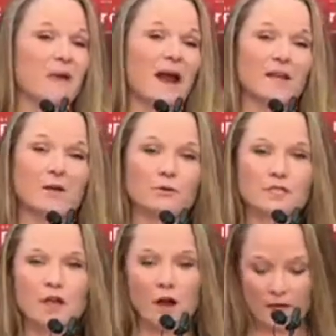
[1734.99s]

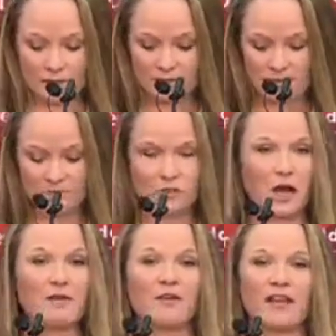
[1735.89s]
patios, yards,
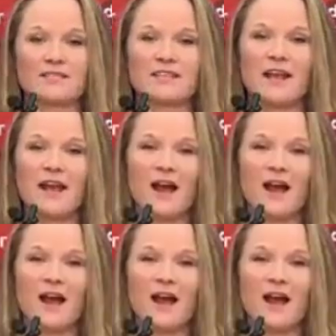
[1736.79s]
driveways.